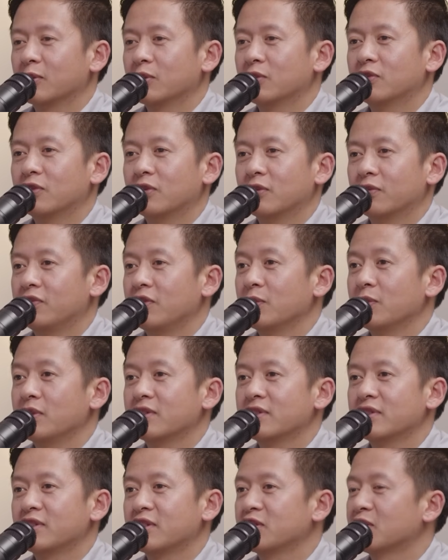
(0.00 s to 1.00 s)
go for a few
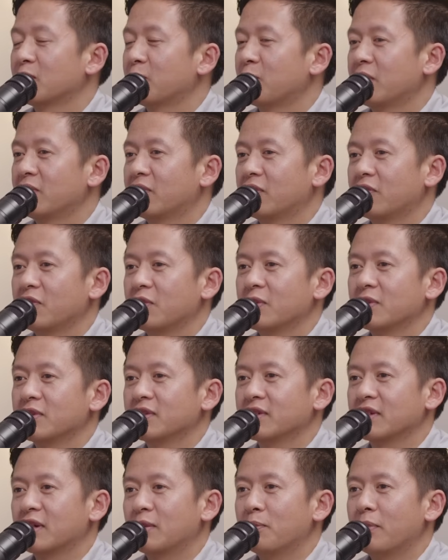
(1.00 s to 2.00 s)
years, disappear for a few
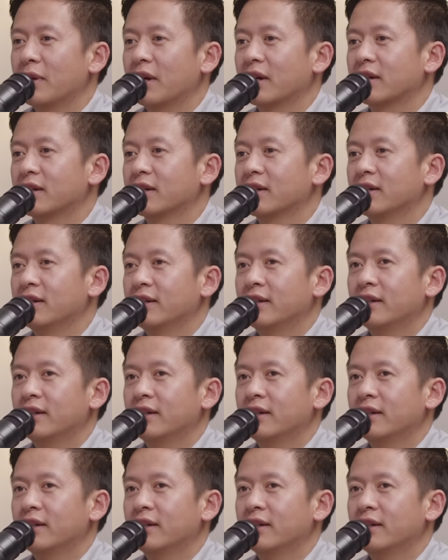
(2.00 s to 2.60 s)
years, come back.